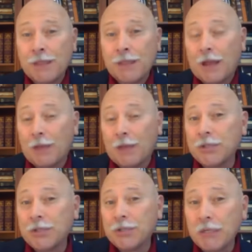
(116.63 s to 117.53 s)

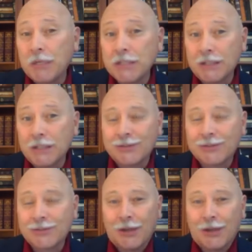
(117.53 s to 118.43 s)
potential
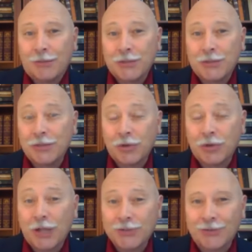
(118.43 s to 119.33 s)
business, potential
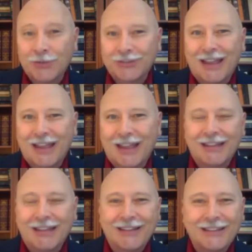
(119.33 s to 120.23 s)
customers,
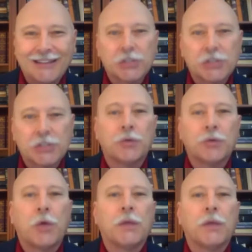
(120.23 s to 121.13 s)
and just don't
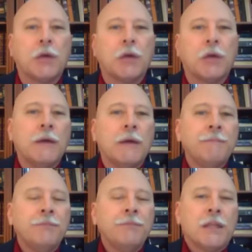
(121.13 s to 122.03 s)
know it. So
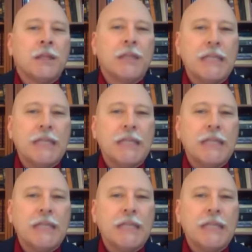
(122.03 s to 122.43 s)
the